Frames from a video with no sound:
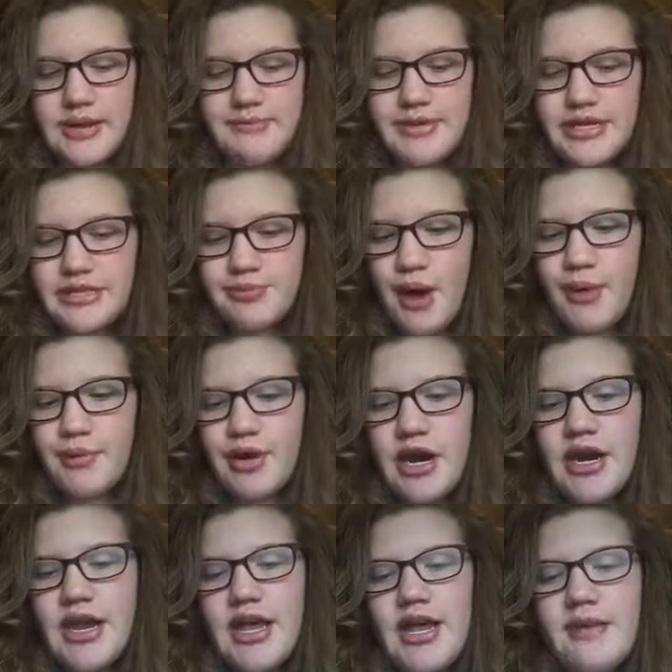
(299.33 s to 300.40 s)
Bees
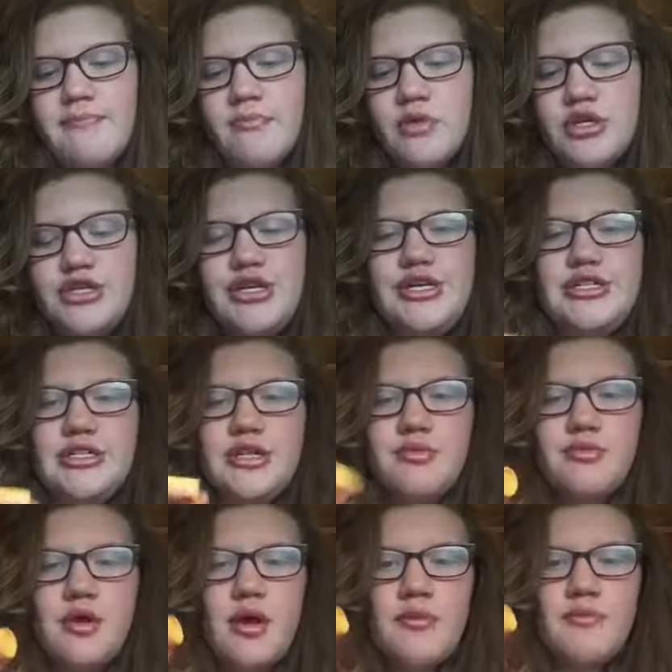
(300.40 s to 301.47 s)
Pomegranate Moisturizing
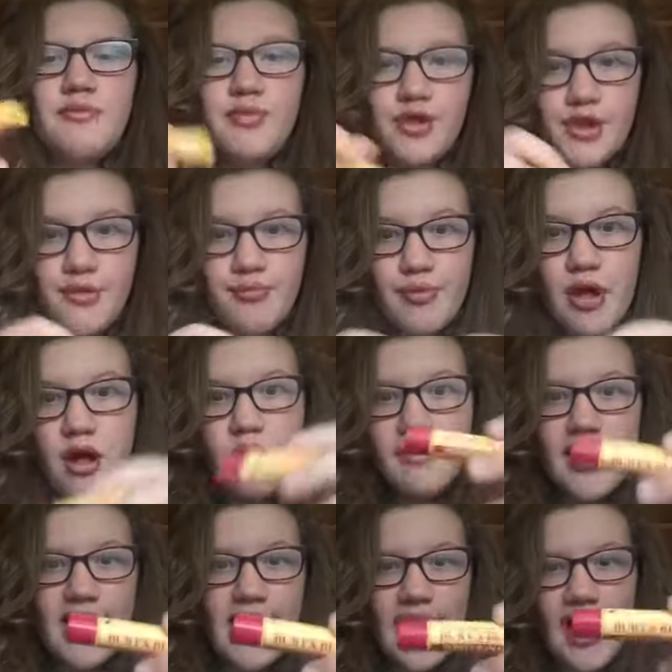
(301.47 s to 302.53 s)
Lip Lip
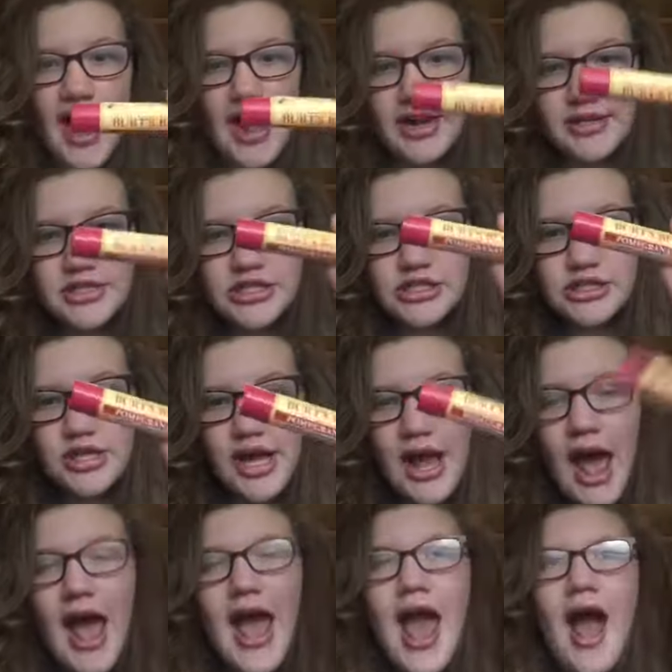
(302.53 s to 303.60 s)
Balm, and I actually
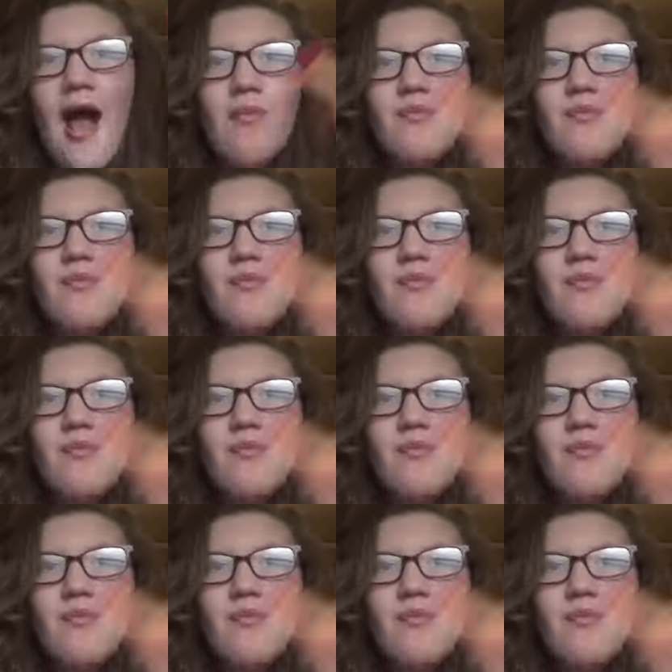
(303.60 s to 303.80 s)
I